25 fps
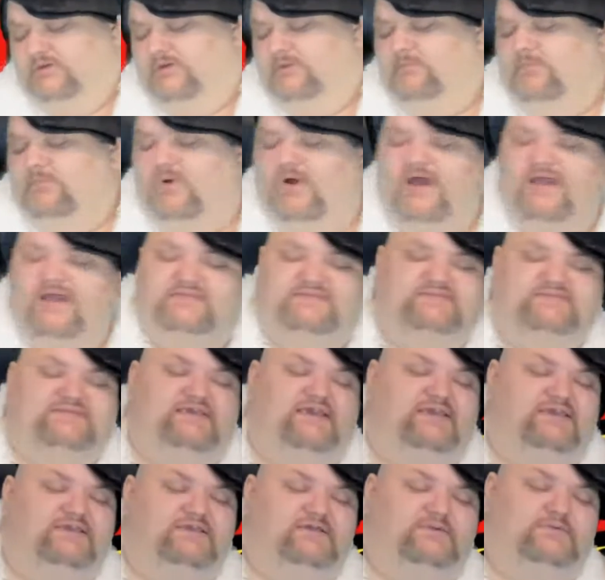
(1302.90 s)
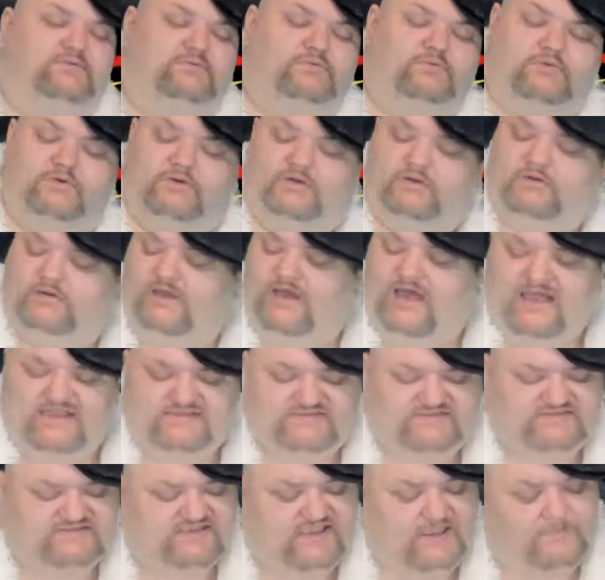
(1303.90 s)
Boy, I tell you what. I
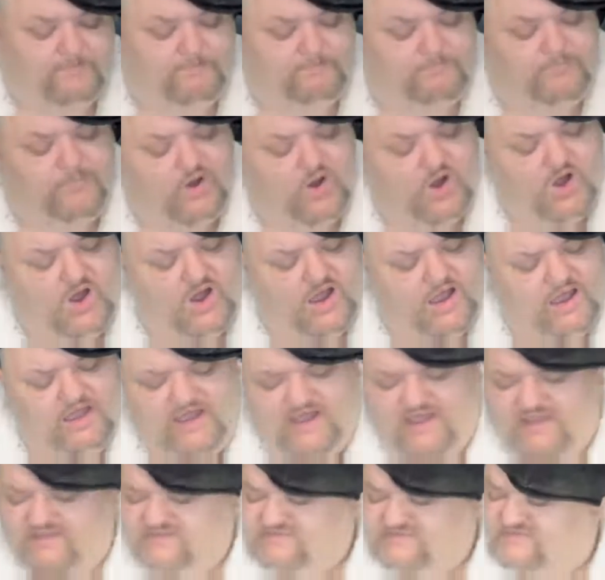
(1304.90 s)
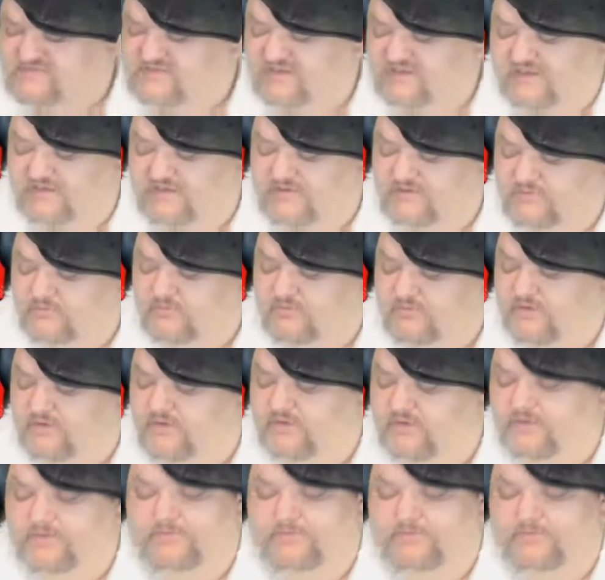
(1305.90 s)
said, boy, I tell you what.